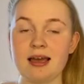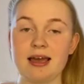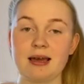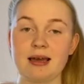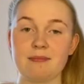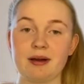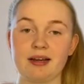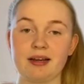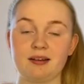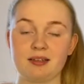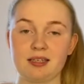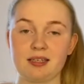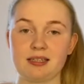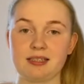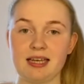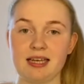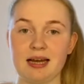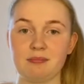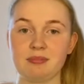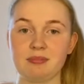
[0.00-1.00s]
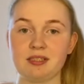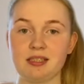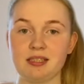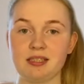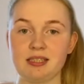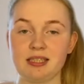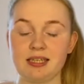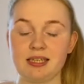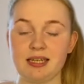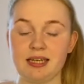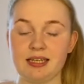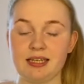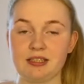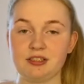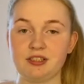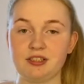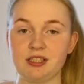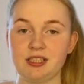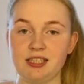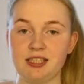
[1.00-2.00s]
Um, I got accepted
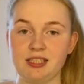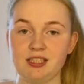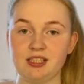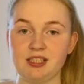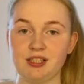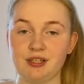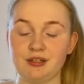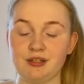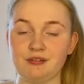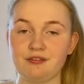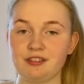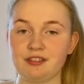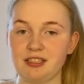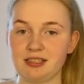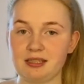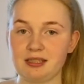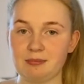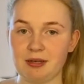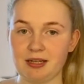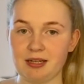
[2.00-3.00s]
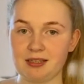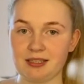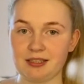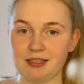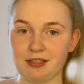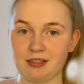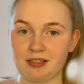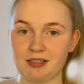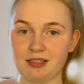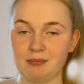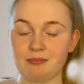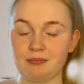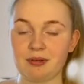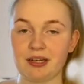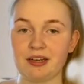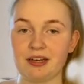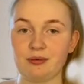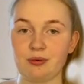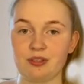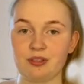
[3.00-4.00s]
into D C U for disability nursing,
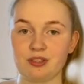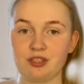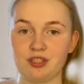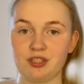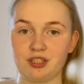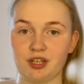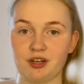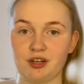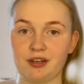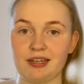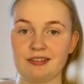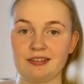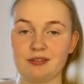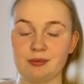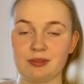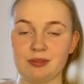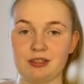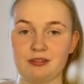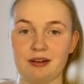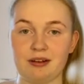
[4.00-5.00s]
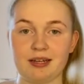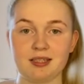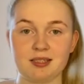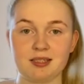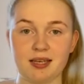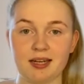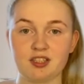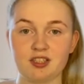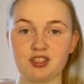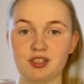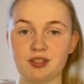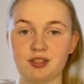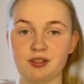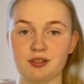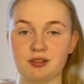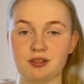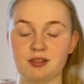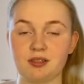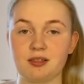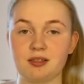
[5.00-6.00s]
but I wasn't sure if it was the right section of
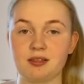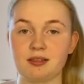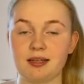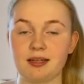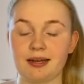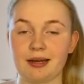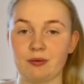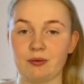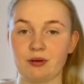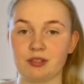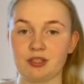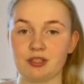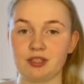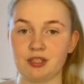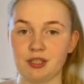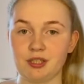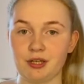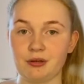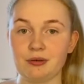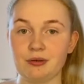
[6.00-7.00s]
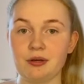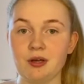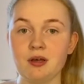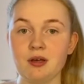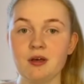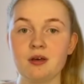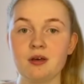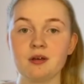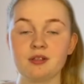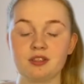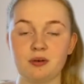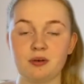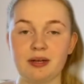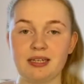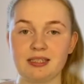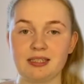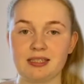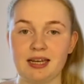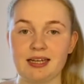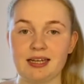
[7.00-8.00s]
nursing that I wanted to do. So
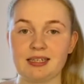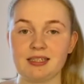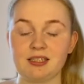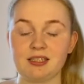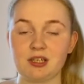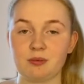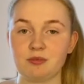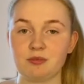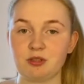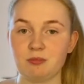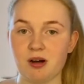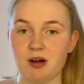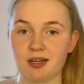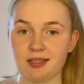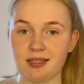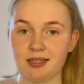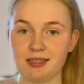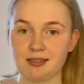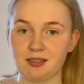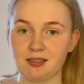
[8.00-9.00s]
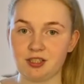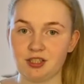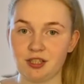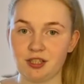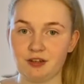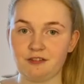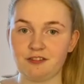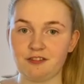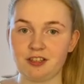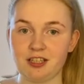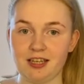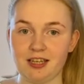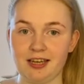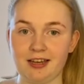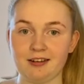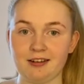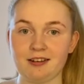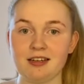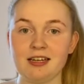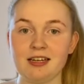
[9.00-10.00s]
I decided to come to Monaghan Institute for the
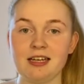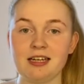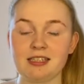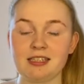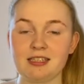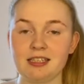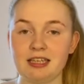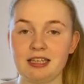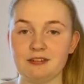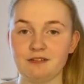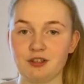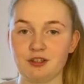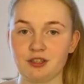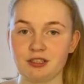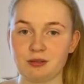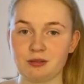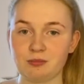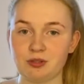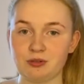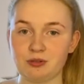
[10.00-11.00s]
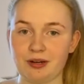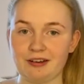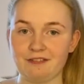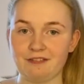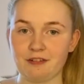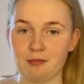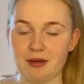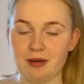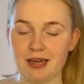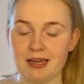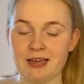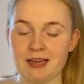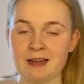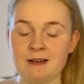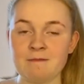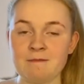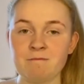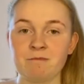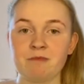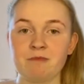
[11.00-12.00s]
year to see if nursing was right for me.
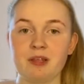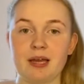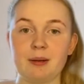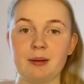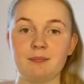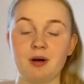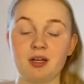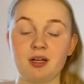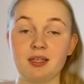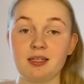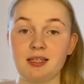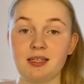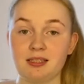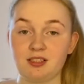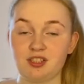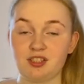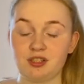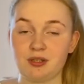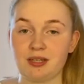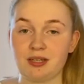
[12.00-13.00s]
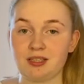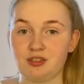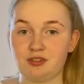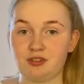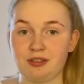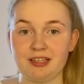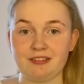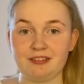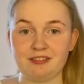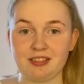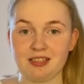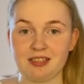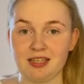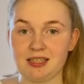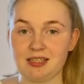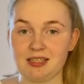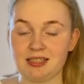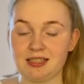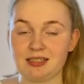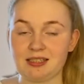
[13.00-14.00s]
Um, Monaghan Institute has great
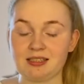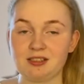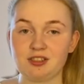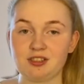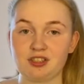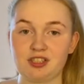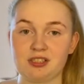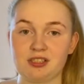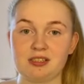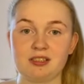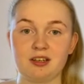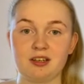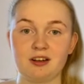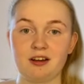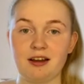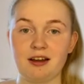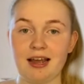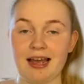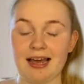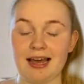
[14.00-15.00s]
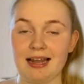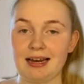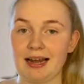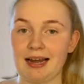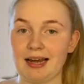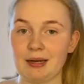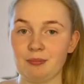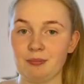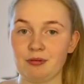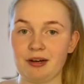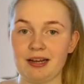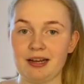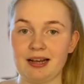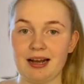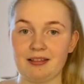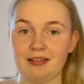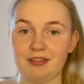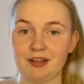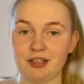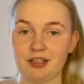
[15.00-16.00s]
facilities such as their uh, library
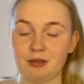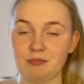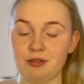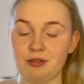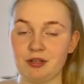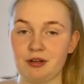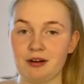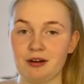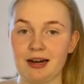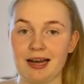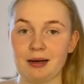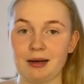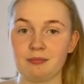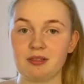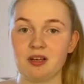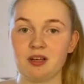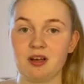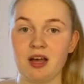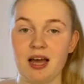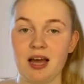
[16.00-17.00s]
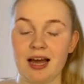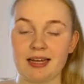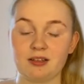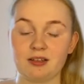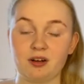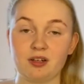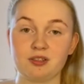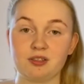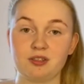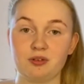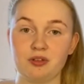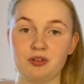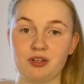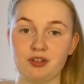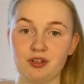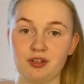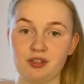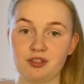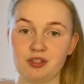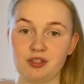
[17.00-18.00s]
and their computer labs, and also their
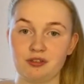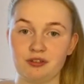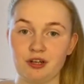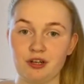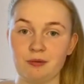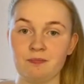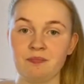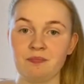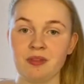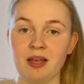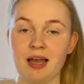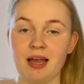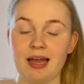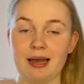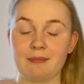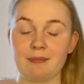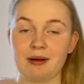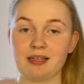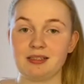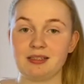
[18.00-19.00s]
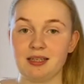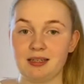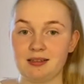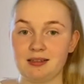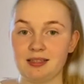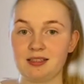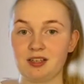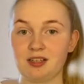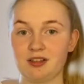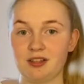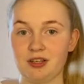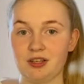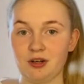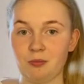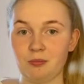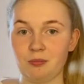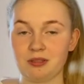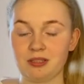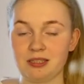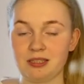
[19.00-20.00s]
nursing room. Um, I seen this on the
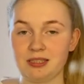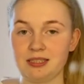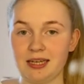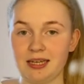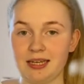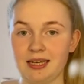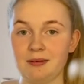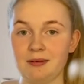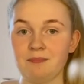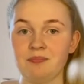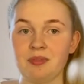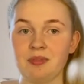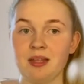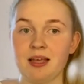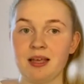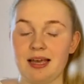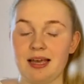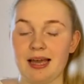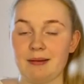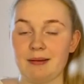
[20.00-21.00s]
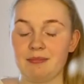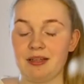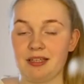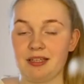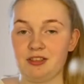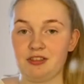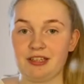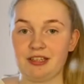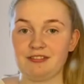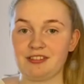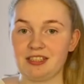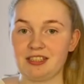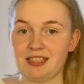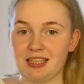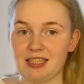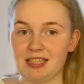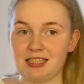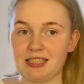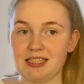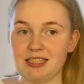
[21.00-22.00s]
opening day. Um, they had great
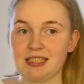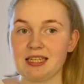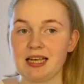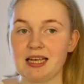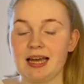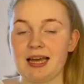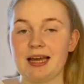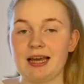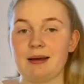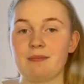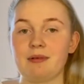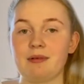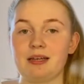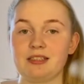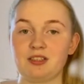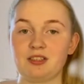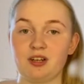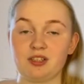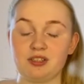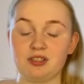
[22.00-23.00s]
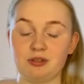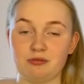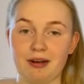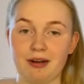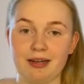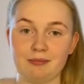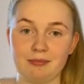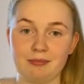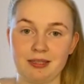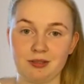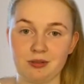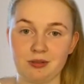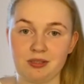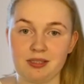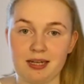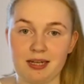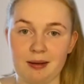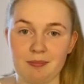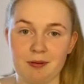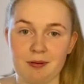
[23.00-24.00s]
facilities. Um, it's also right on my
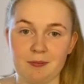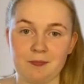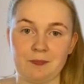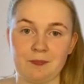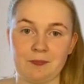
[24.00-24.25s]
doorstep.